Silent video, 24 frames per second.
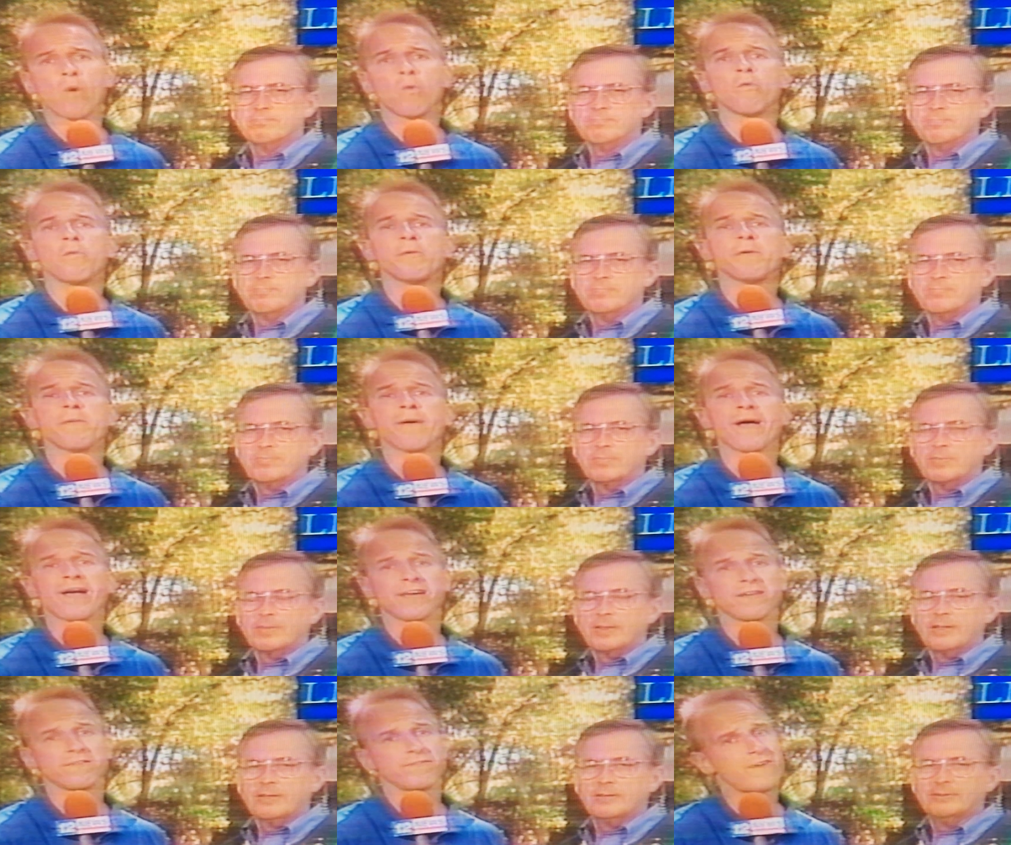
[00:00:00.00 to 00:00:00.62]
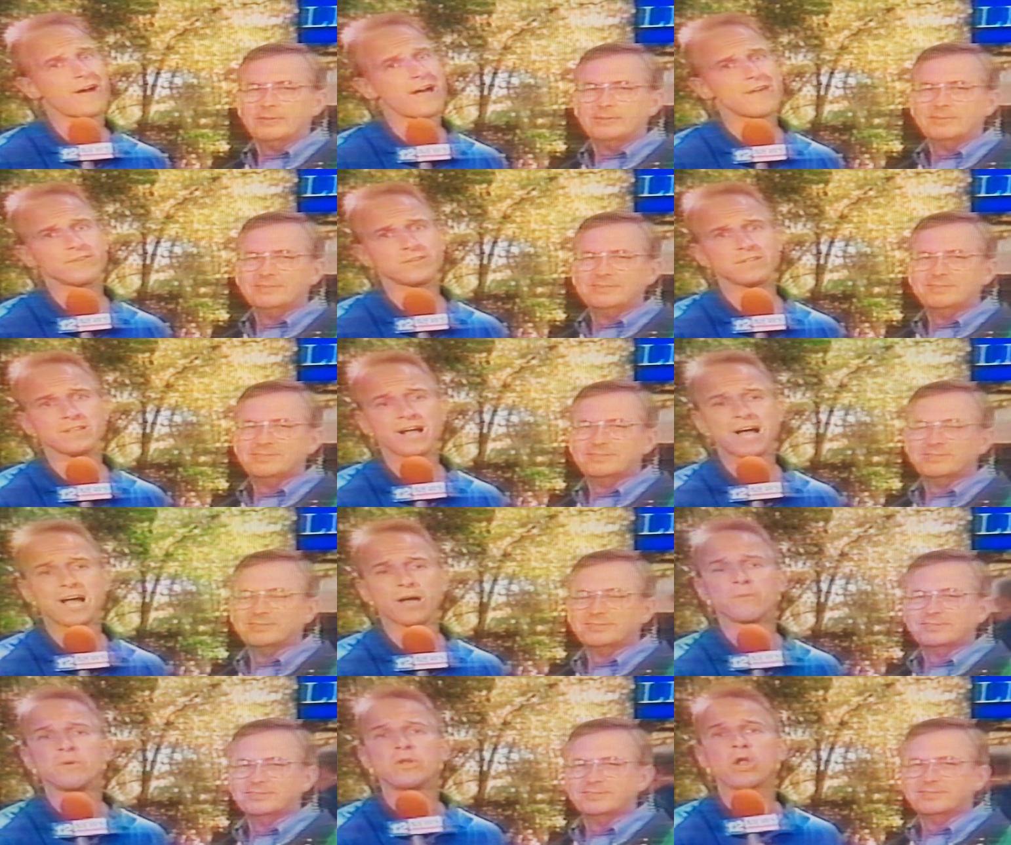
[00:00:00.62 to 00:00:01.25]
Speaker 1: be back at 5
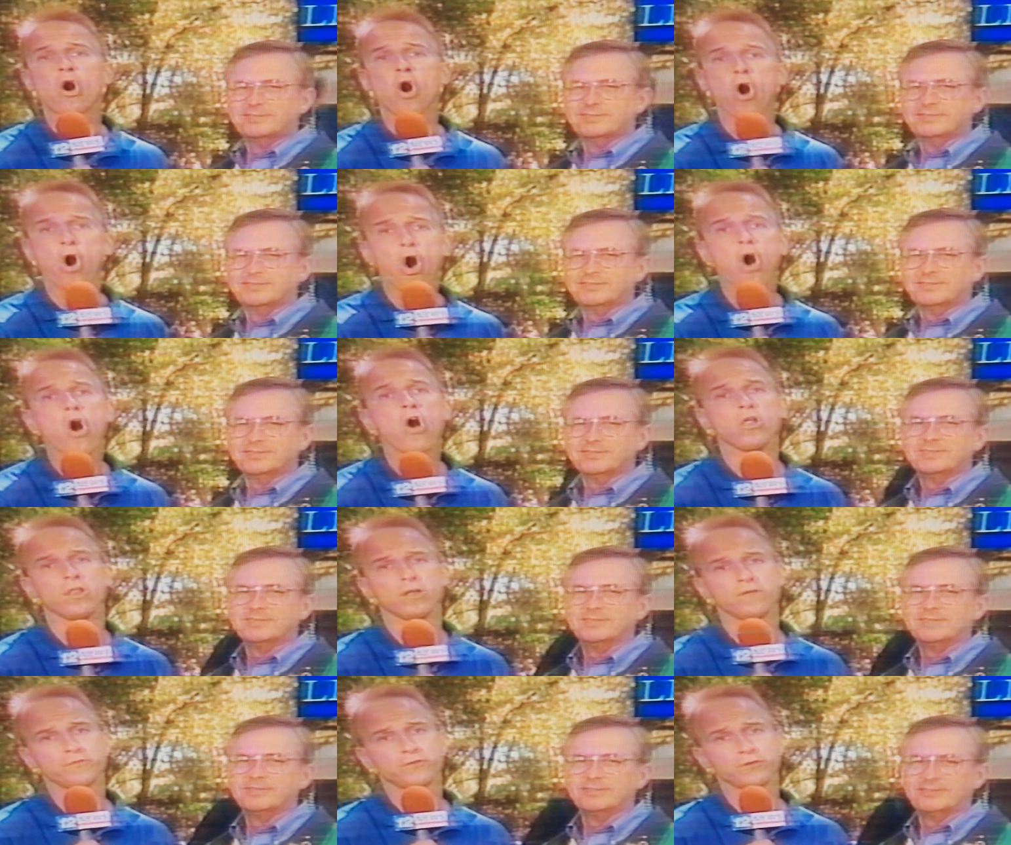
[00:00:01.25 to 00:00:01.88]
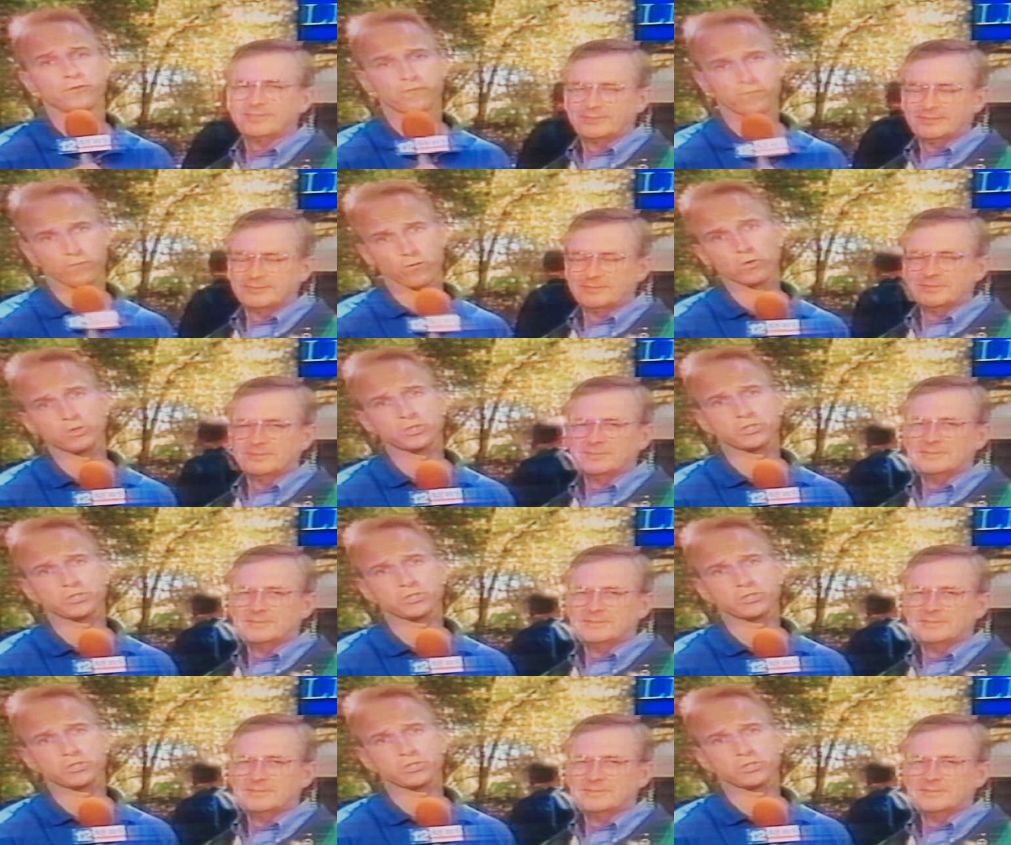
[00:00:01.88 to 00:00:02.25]
o'clock with all of your first